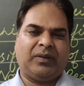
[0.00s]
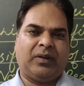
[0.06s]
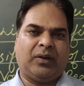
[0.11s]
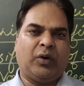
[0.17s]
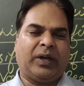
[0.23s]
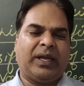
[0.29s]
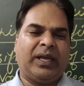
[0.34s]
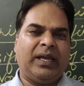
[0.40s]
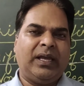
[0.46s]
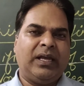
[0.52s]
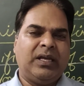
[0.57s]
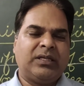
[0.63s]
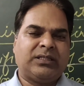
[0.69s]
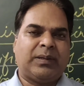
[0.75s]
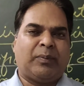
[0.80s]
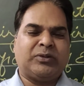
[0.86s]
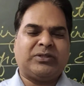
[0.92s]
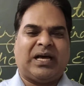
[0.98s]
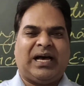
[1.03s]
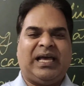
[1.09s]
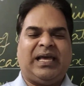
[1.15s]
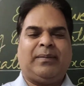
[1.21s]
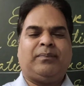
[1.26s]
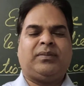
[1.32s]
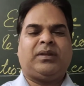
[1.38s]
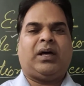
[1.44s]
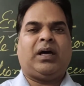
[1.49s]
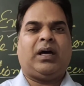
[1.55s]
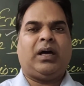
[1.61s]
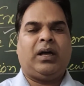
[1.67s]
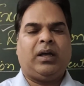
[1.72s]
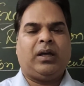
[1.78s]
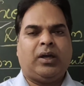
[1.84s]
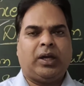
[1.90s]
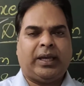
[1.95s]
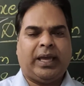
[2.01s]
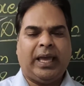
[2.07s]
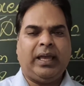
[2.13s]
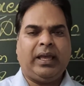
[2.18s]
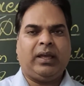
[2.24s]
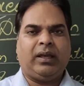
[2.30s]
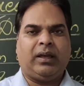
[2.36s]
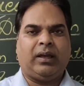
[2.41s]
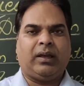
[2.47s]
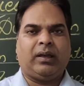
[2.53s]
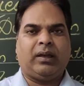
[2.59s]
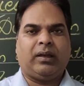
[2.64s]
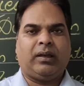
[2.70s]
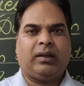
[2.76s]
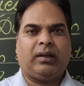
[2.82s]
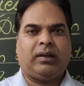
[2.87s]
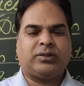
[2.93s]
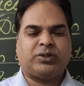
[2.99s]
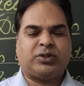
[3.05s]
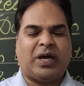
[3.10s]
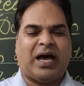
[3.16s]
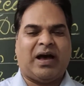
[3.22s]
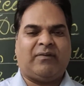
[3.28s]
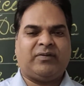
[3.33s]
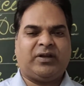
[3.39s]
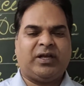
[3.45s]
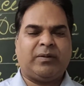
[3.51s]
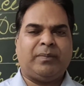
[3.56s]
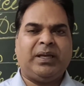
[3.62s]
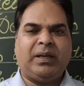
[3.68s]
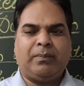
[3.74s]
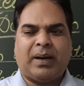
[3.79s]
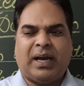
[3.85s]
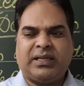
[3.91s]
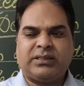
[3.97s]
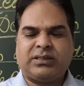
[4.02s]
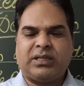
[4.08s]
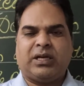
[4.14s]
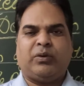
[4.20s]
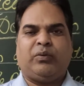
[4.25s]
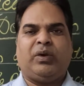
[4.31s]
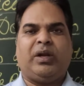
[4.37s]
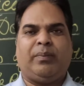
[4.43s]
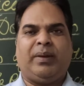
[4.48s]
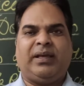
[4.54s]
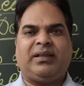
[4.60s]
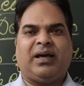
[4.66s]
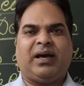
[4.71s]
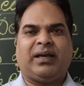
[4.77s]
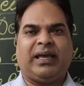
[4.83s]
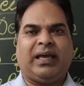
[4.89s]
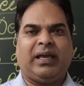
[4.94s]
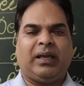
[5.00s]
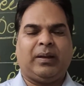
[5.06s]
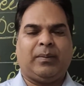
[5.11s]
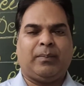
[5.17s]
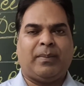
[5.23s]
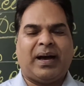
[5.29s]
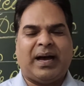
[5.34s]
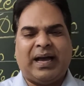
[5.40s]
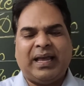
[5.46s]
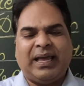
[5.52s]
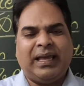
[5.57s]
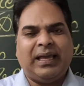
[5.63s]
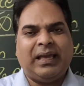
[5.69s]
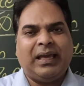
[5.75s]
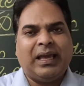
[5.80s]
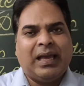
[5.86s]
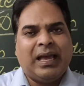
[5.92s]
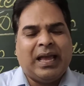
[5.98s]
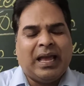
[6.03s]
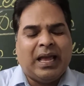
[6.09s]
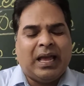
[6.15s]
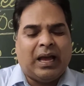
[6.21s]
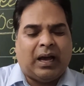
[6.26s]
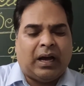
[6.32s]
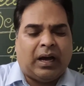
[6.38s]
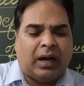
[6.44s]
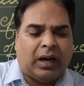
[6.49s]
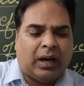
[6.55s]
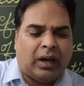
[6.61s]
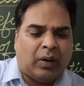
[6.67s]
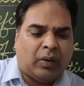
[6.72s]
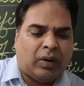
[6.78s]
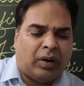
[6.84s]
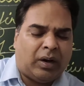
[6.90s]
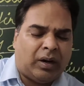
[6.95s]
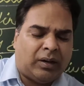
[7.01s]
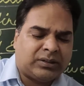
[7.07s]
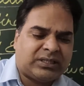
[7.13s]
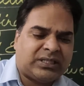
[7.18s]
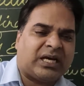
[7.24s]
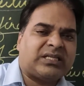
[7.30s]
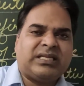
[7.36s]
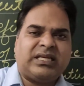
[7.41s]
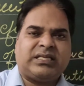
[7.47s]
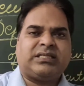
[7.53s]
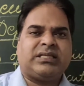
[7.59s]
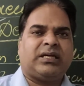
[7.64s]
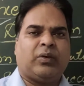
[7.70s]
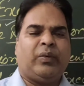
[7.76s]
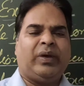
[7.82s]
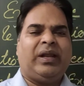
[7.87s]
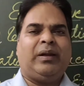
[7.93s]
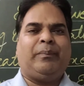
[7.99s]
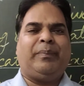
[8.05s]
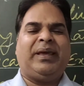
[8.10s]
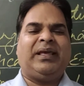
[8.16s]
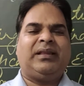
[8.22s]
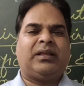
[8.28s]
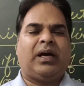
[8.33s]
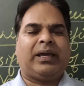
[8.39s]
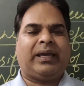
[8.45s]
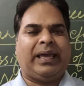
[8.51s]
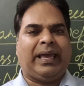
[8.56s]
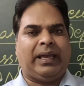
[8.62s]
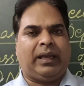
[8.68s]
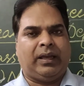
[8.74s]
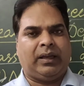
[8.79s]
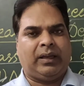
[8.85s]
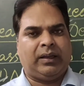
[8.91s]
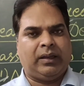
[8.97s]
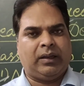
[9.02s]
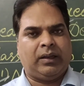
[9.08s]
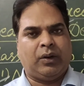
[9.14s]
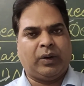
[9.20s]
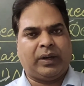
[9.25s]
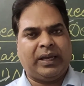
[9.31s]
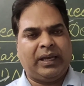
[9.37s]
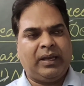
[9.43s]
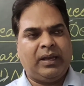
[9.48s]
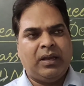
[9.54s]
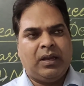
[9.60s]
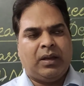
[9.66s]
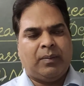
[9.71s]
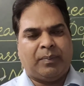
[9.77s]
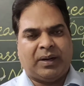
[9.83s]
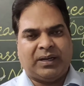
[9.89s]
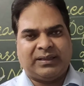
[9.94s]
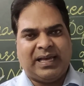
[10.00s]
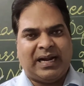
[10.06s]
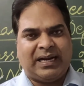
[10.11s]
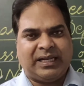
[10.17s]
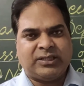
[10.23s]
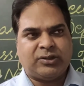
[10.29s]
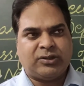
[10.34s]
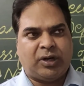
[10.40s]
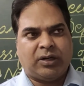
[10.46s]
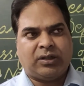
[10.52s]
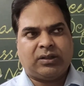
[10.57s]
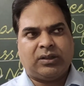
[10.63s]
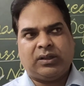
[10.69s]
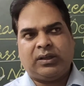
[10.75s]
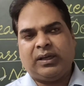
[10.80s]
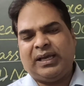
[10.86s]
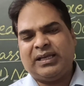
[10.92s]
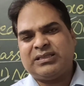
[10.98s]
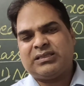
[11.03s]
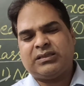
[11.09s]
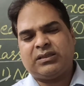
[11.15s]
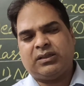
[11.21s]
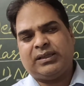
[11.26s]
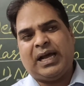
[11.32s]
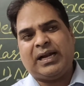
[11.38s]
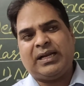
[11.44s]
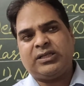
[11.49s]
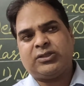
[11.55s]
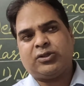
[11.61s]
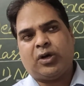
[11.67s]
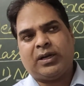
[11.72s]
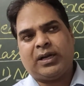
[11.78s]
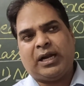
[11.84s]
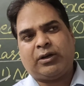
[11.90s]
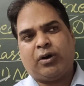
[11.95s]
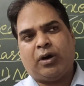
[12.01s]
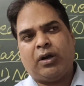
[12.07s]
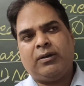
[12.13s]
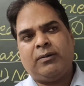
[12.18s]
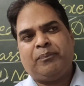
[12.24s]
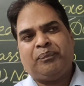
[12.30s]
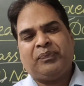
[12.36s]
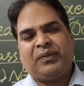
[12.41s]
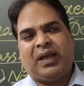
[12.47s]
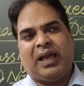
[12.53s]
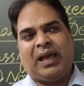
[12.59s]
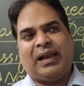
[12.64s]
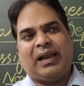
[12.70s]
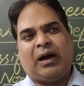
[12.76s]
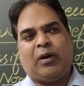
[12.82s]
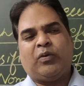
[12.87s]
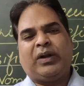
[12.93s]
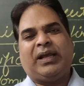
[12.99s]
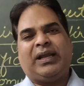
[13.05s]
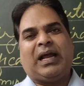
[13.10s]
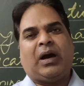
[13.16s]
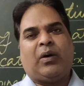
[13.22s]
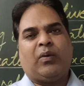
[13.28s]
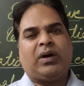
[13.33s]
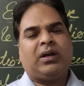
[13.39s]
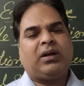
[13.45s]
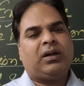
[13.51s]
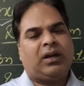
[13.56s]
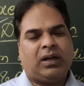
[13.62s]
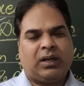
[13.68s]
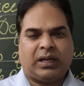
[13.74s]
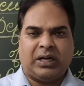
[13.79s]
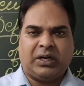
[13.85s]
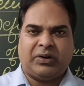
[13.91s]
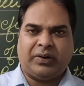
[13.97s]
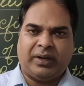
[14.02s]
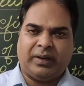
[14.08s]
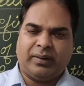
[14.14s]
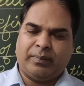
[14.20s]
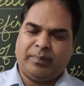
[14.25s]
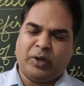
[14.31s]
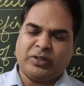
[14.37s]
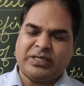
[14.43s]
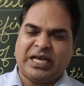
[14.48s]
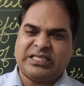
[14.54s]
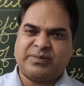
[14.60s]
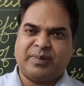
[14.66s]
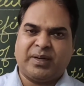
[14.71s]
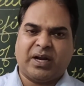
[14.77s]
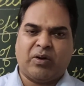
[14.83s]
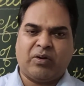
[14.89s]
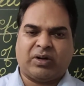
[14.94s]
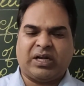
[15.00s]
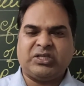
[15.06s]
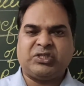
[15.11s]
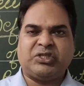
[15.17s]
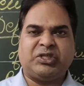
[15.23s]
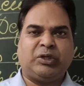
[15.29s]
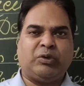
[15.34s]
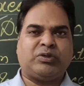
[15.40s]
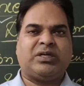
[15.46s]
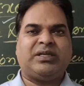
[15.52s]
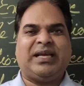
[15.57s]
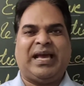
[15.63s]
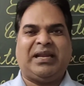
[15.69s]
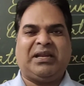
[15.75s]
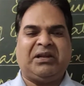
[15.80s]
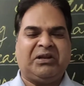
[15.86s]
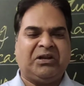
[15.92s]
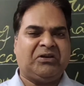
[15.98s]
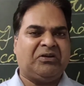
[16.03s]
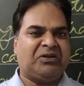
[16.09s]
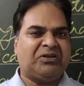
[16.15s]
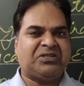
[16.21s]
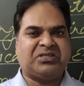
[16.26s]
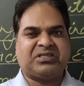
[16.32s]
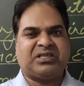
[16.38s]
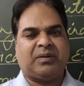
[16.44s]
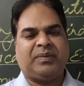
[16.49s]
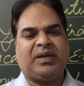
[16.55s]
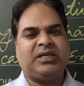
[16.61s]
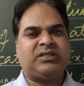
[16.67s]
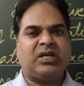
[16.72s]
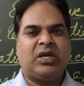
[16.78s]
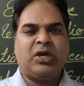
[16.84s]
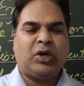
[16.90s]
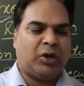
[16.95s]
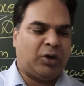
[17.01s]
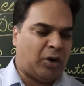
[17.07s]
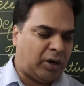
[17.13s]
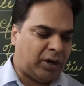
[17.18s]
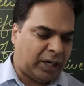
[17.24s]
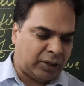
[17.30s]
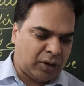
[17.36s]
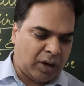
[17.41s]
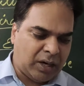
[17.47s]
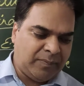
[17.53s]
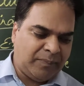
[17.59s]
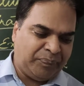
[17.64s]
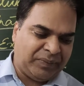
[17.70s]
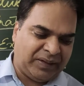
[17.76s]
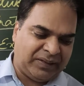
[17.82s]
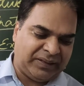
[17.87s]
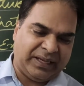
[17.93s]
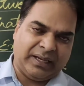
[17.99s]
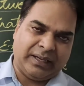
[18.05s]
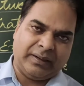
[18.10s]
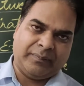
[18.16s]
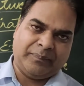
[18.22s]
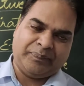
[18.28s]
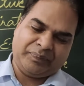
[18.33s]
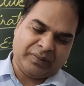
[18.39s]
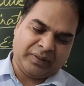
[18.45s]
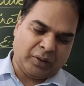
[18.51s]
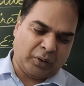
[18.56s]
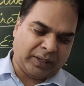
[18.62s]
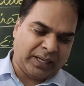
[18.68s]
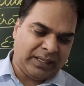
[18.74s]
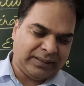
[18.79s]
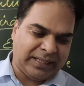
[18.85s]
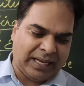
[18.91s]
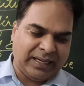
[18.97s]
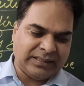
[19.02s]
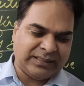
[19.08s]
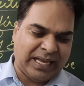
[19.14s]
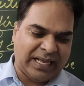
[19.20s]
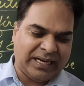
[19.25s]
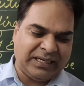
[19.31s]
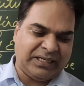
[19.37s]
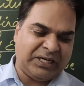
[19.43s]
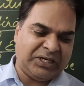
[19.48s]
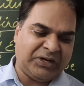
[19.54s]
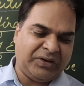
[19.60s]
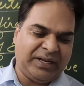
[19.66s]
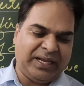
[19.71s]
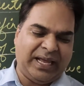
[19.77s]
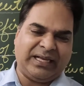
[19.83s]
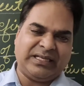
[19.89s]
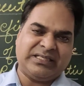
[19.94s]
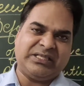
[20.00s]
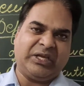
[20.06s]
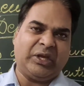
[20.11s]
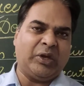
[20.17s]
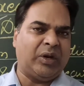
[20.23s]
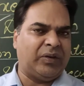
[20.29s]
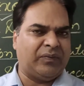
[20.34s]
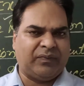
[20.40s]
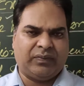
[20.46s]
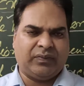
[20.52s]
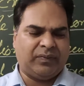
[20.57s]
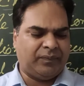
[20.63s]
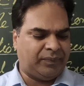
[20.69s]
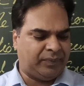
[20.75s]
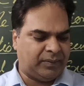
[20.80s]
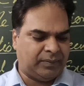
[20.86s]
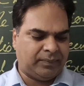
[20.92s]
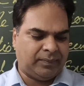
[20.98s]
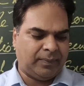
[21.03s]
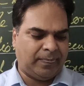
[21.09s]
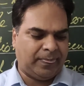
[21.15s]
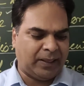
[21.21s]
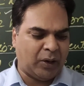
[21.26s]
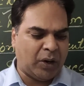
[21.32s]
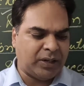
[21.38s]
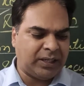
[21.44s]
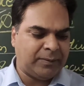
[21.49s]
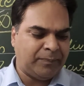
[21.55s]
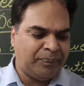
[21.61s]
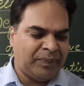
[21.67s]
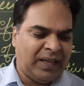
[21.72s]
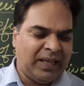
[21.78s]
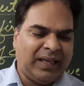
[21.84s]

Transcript: Okay, suppose I am the king. So after me, my son will be the king. My successor will be the king. Okay, but that is not at all allowed in our country, because as per our constitution hereditary system is not at all there. Okay, that is hereditary executive. Got it?